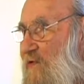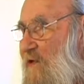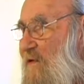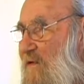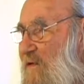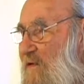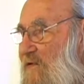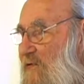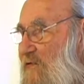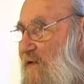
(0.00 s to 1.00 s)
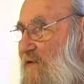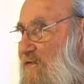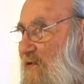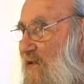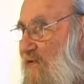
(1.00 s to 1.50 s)
produce 210,
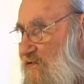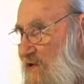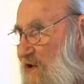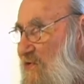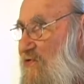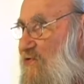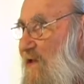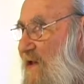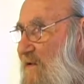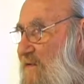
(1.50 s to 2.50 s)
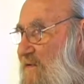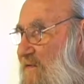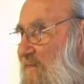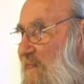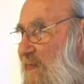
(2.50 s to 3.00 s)
and 210 is called a
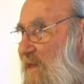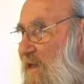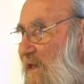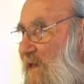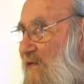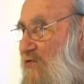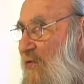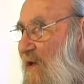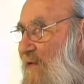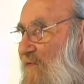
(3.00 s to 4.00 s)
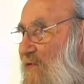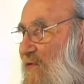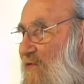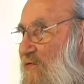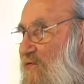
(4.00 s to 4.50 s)
synchrostat.
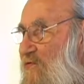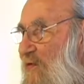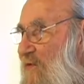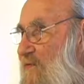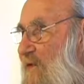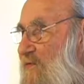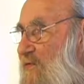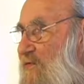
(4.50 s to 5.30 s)
12 of those,